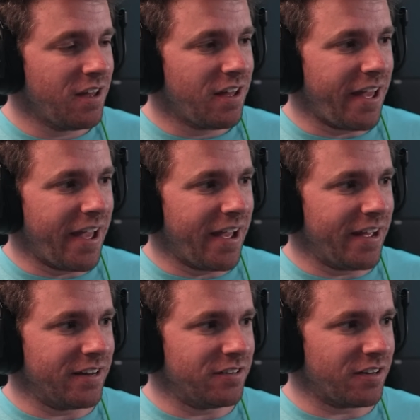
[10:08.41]

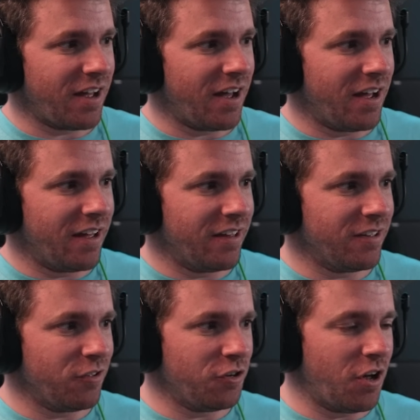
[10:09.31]
and
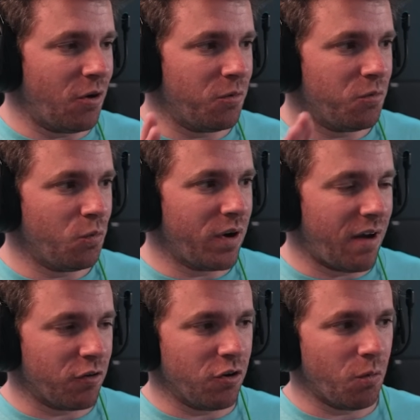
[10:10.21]

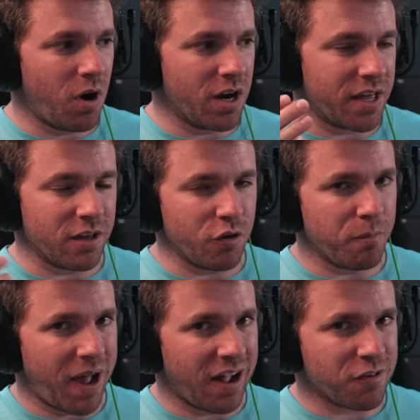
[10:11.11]
whenever you're walking, you
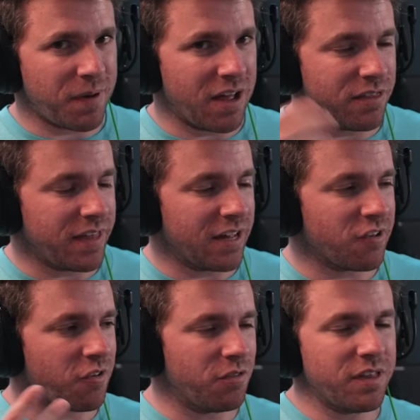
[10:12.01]
pass by
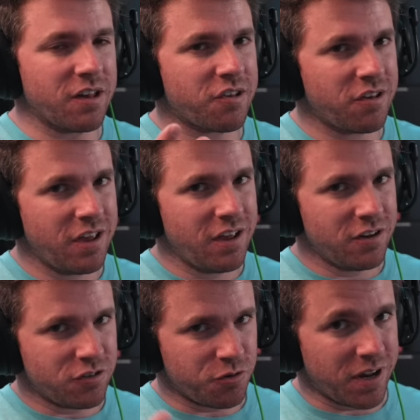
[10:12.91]
things. So this
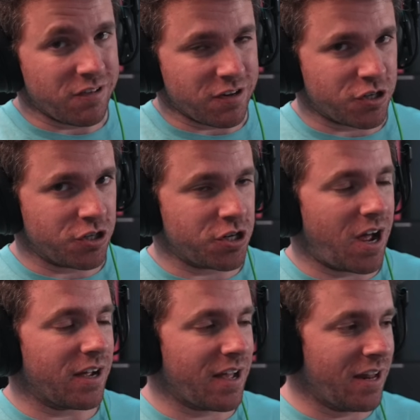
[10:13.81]
transition
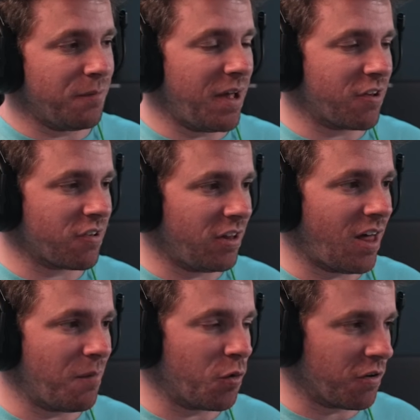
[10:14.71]
shot kind of makes a
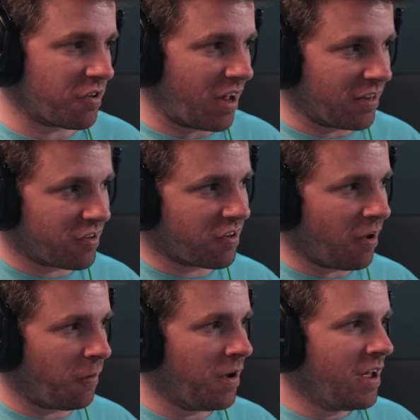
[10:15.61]
lot more sense.
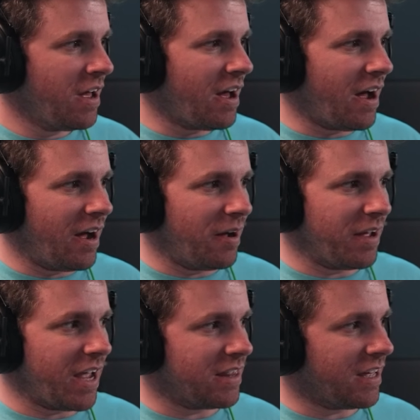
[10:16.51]
So,
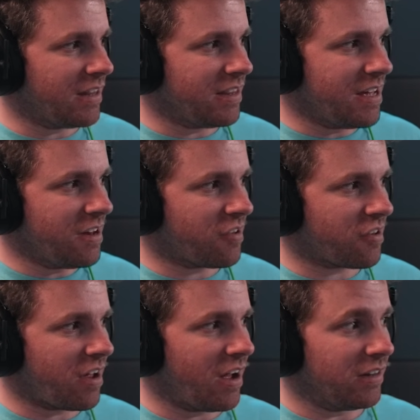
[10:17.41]
and then
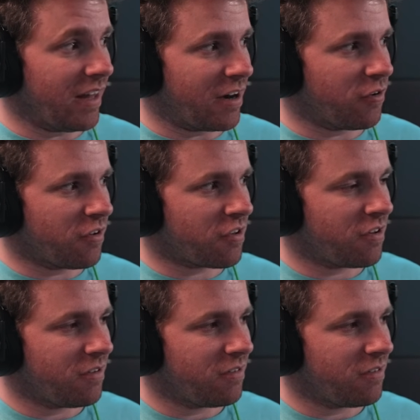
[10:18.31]
these letters